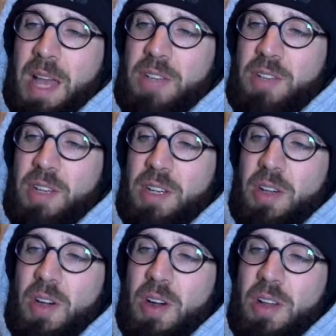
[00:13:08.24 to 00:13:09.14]
I try to
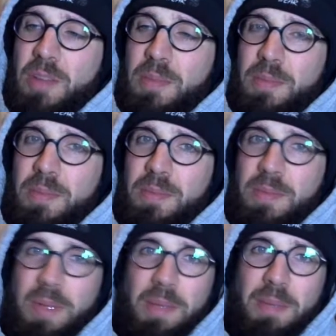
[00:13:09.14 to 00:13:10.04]
call
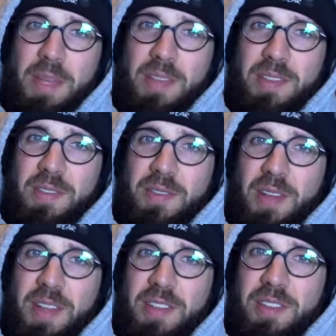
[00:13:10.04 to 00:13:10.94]
my best of
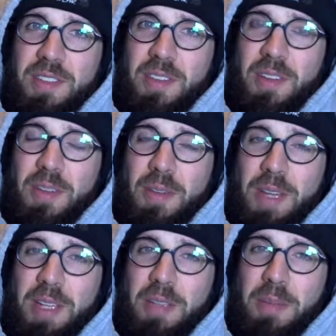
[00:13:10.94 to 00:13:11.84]
friends on a
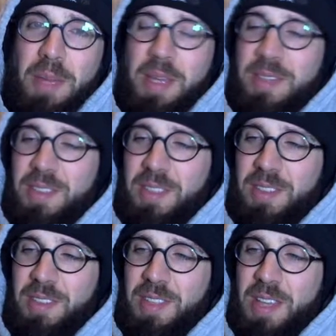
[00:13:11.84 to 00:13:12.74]
regular
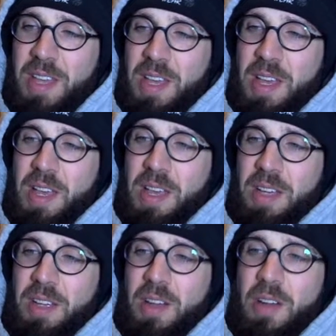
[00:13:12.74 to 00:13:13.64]
basis,
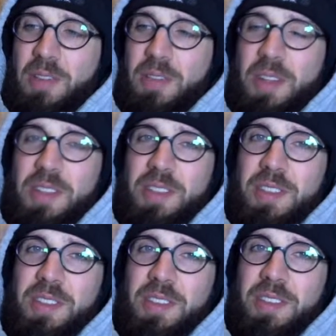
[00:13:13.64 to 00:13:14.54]
call friends,
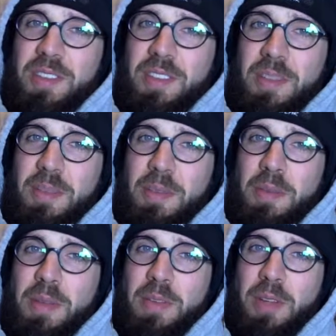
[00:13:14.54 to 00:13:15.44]
and some of
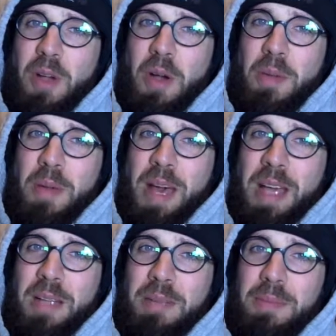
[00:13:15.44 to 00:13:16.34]
them never call
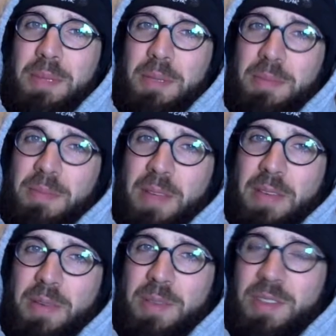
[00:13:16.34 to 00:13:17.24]
back, but
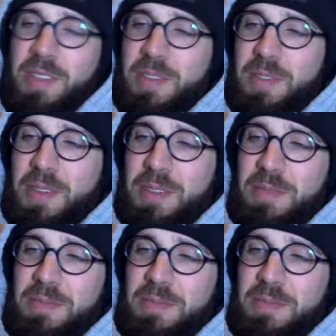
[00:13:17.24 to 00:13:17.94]
everyone's different.